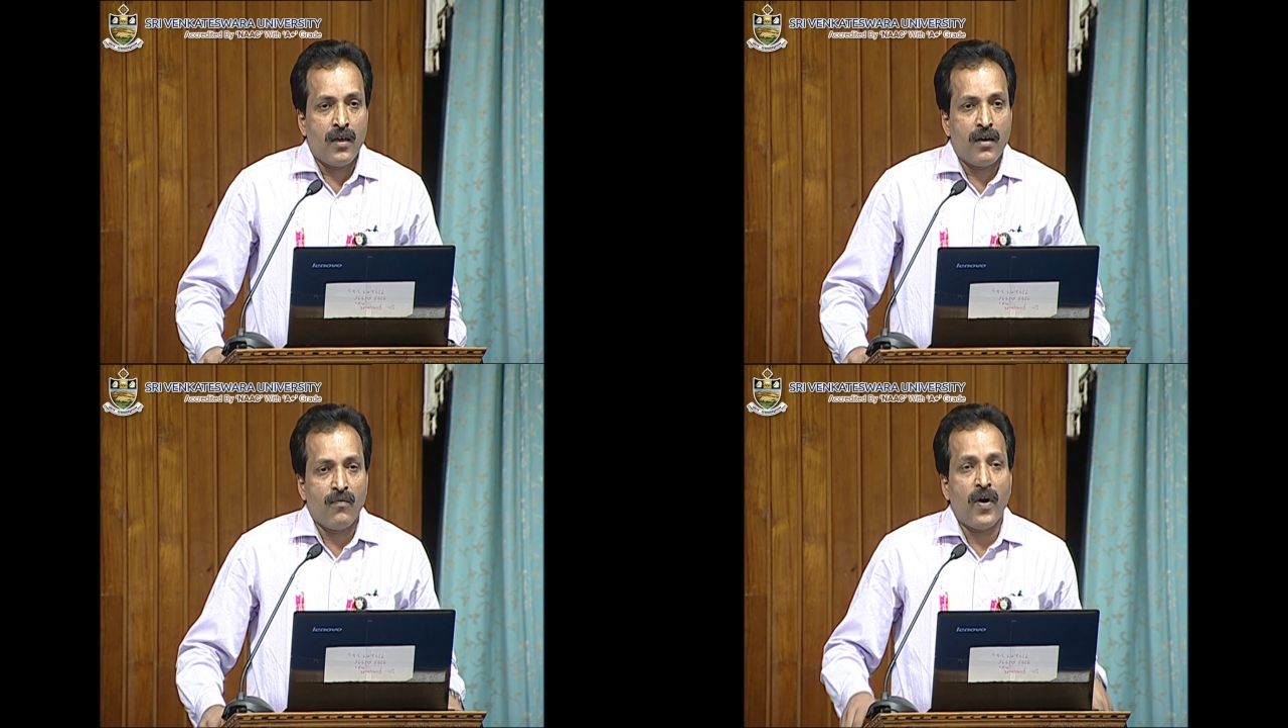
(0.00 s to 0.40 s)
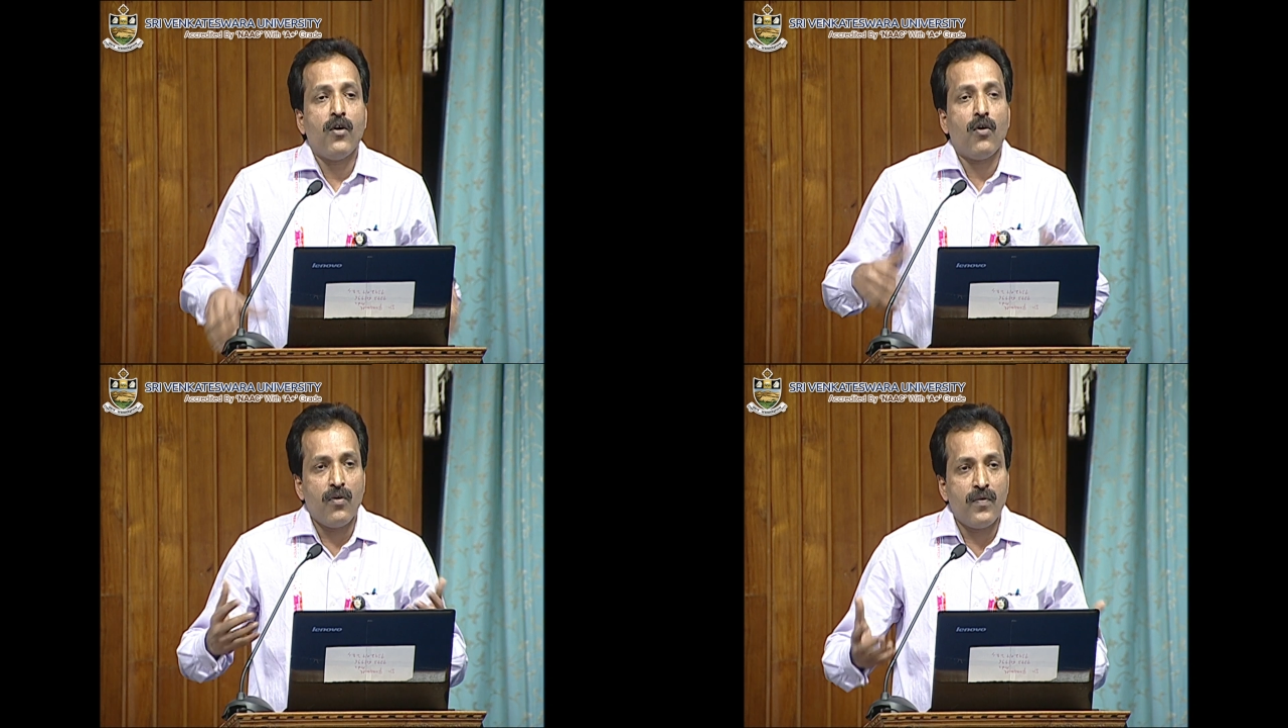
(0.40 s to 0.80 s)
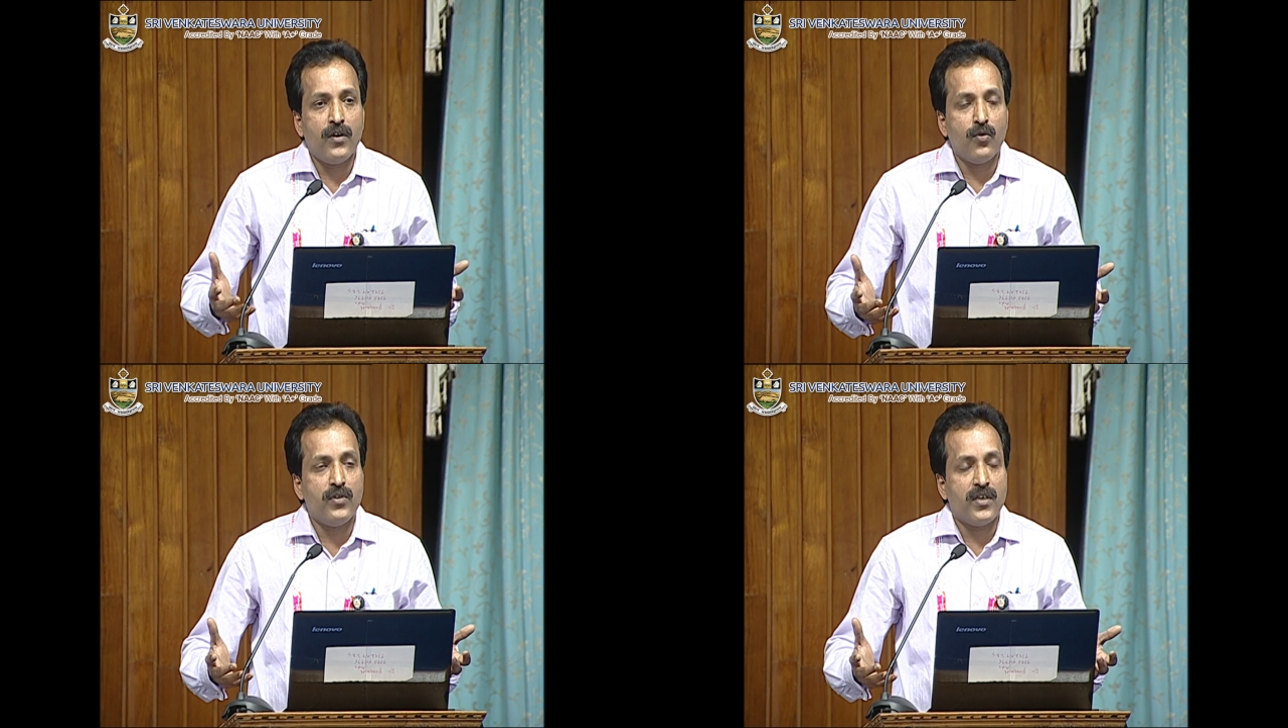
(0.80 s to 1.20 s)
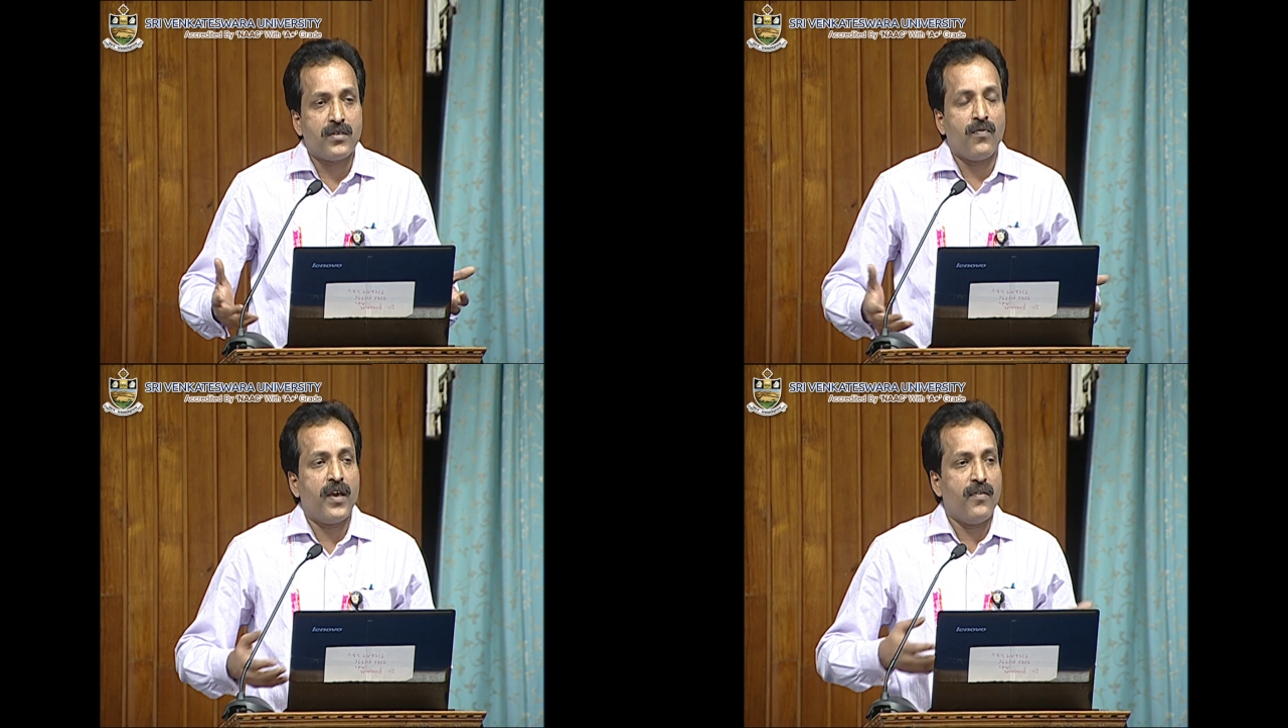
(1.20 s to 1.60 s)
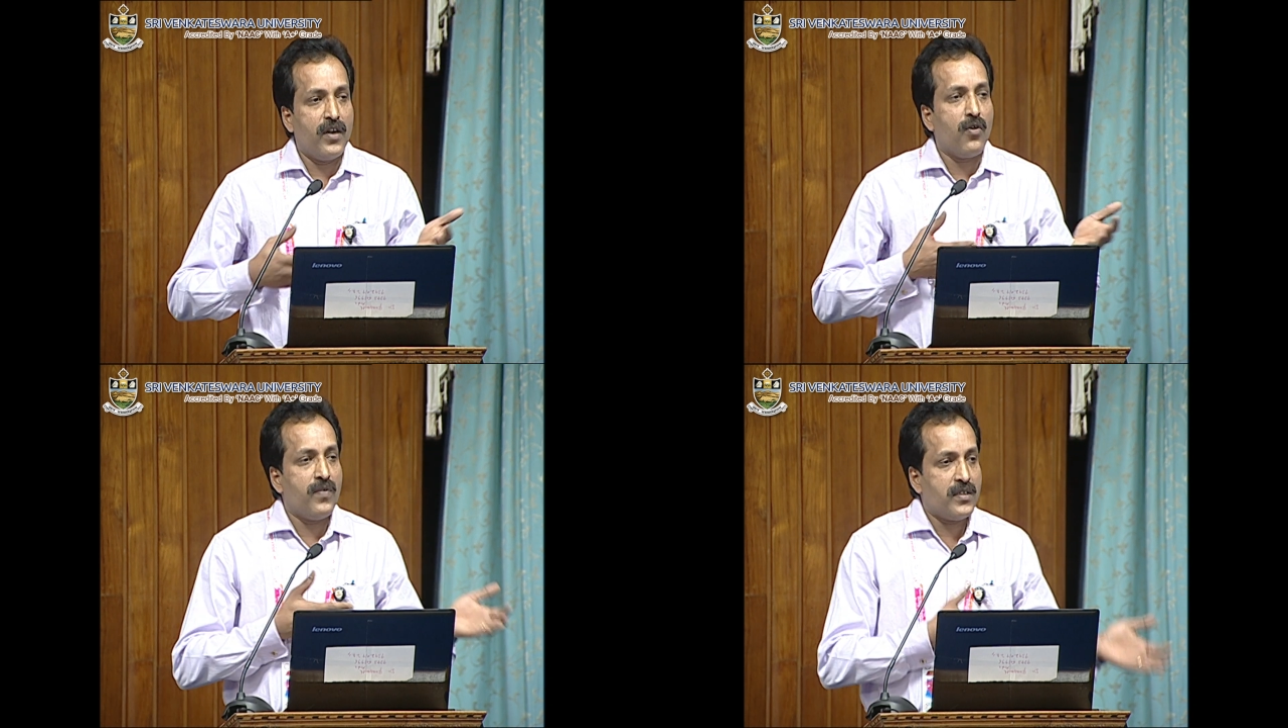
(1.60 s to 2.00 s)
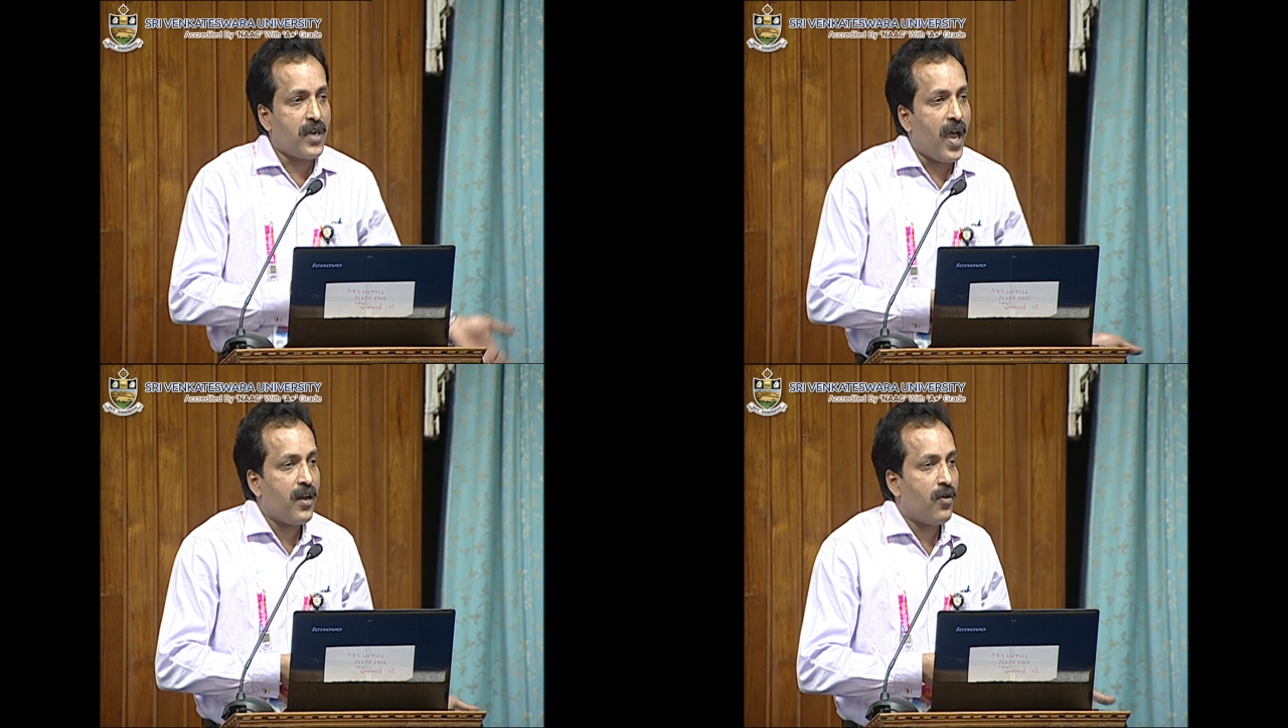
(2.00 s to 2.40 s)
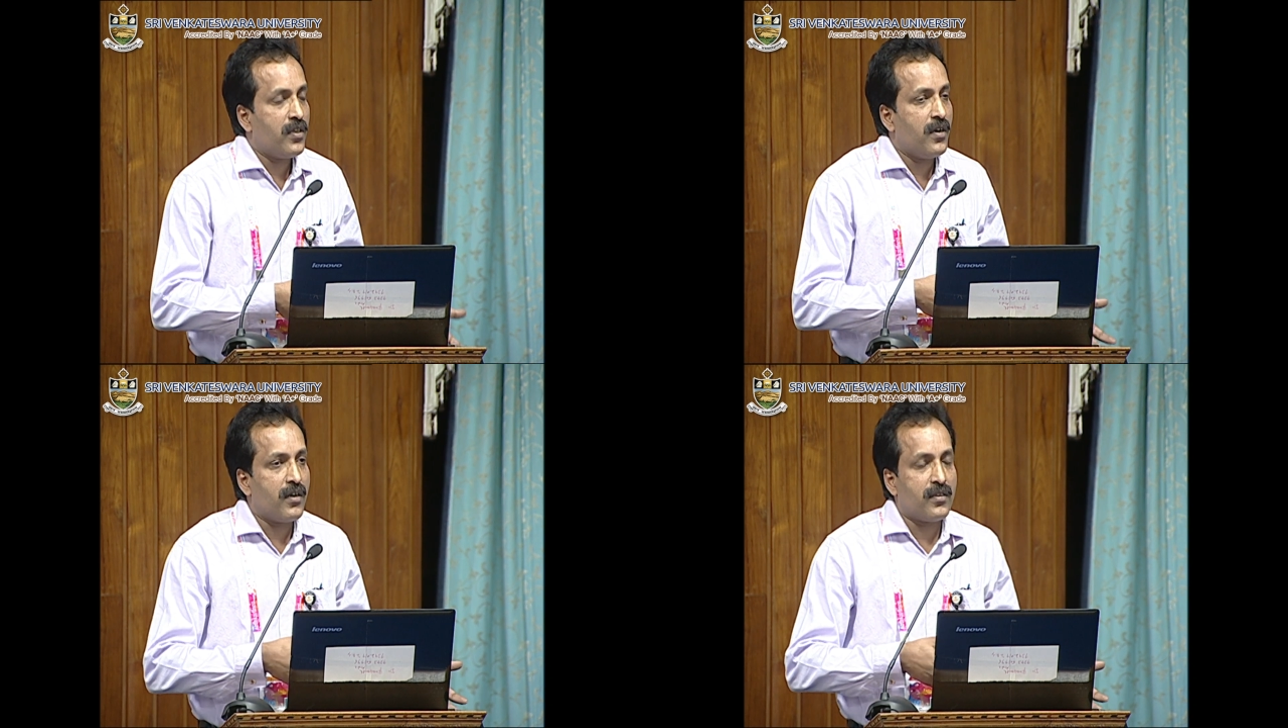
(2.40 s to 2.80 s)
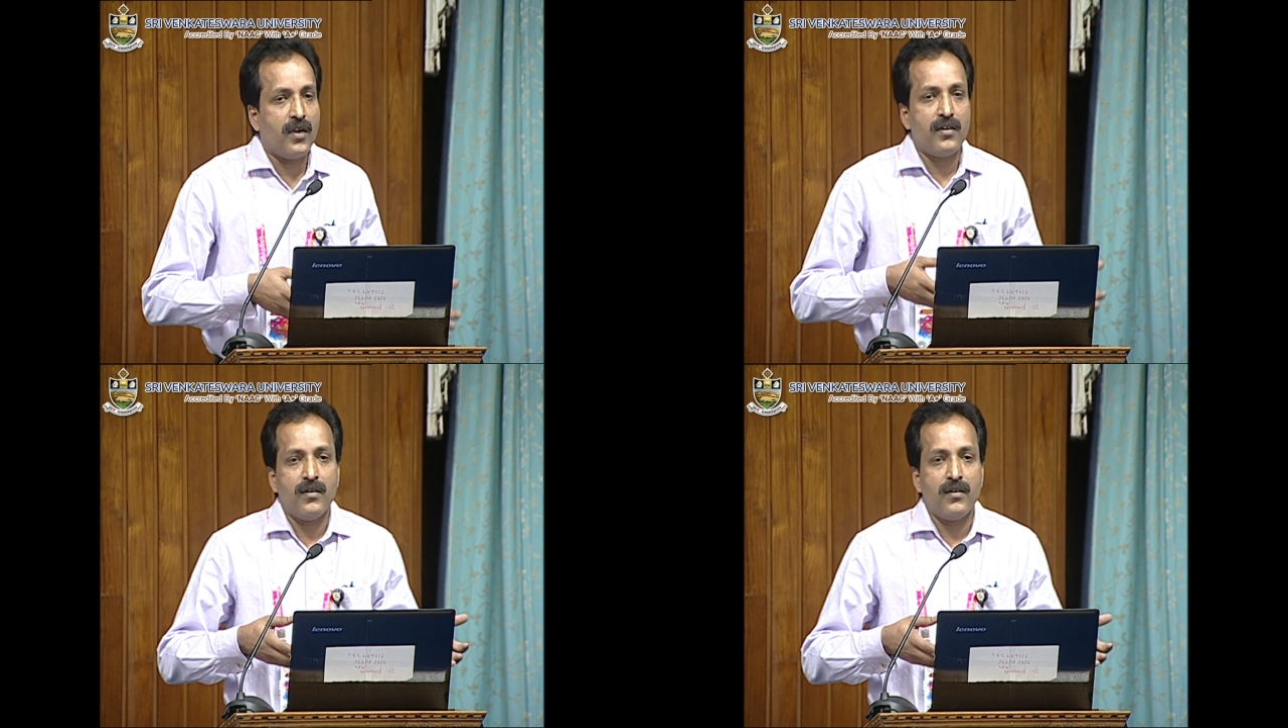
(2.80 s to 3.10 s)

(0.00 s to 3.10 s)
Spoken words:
Why all we do this? Why we don't we stand on the earth and